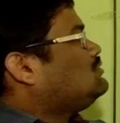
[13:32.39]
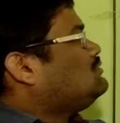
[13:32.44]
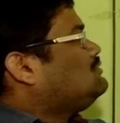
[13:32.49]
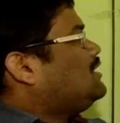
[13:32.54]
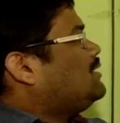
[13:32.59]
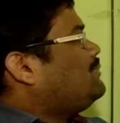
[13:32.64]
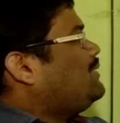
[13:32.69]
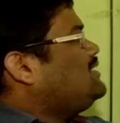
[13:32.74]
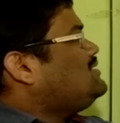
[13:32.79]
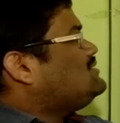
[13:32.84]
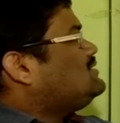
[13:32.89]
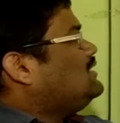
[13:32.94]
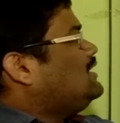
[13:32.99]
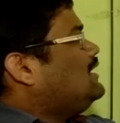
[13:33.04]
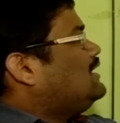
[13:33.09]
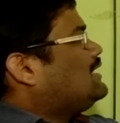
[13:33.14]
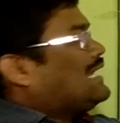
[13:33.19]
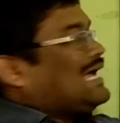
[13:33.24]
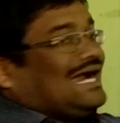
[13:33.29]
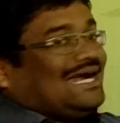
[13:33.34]
That means
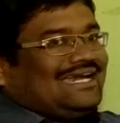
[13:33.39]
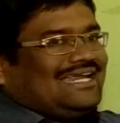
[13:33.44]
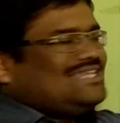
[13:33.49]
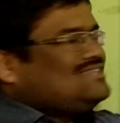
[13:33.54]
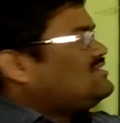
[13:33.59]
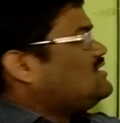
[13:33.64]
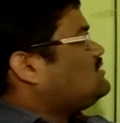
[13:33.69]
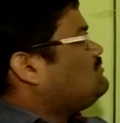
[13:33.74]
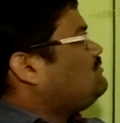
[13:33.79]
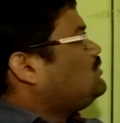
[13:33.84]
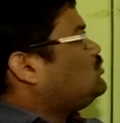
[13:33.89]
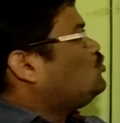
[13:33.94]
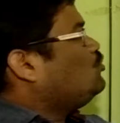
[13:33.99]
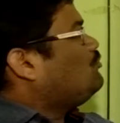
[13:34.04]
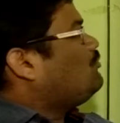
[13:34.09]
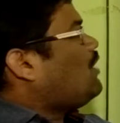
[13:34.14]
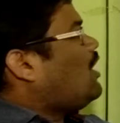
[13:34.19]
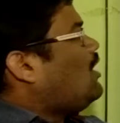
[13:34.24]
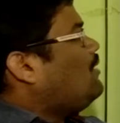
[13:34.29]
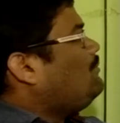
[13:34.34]
it condenses
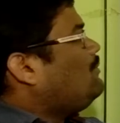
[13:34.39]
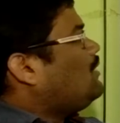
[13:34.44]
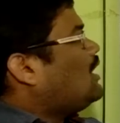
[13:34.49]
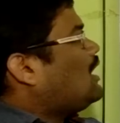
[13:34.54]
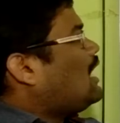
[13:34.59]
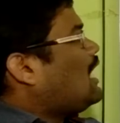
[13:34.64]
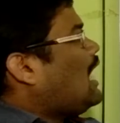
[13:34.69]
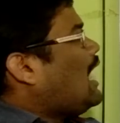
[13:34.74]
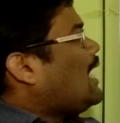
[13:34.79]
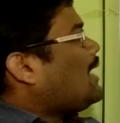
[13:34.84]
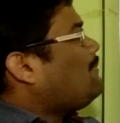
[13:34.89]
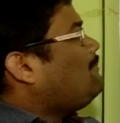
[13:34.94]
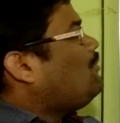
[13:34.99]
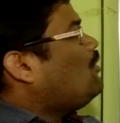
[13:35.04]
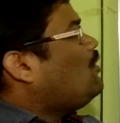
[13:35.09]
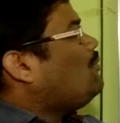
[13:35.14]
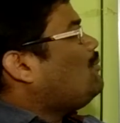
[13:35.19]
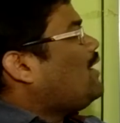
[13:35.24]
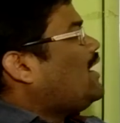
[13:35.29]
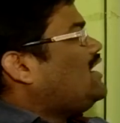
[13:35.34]
to form
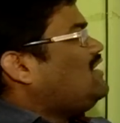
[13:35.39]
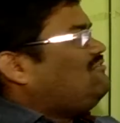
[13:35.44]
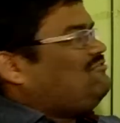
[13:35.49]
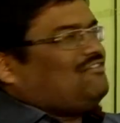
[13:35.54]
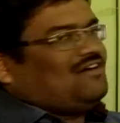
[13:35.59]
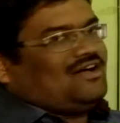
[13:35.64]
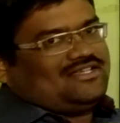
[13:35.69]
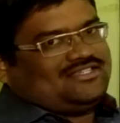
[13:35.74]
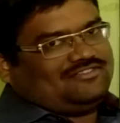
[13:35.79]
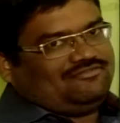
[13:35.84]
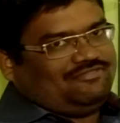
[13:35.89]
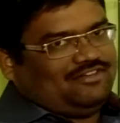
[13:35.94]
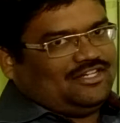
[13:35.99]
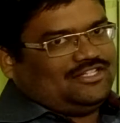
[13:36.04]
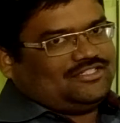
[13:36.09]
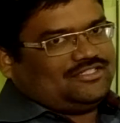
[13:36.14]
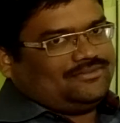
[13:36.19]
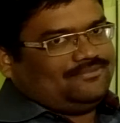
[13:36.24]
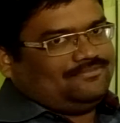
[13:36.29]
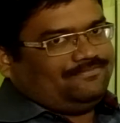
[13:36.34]
carbamyl
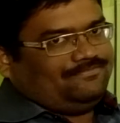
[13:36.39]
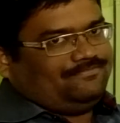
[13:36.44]
phosphate.